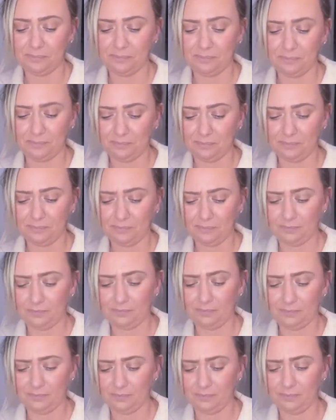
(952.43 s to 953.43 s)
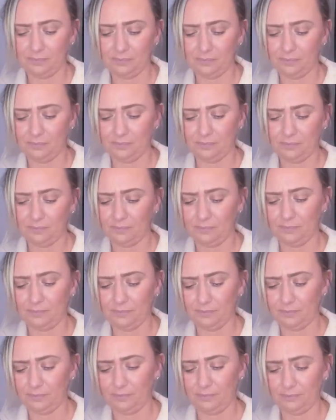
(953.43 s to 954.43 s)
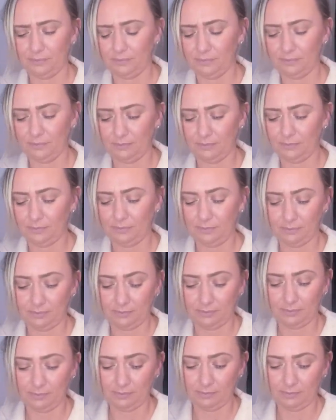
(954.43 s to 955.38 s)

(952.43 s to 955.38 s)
[no speech]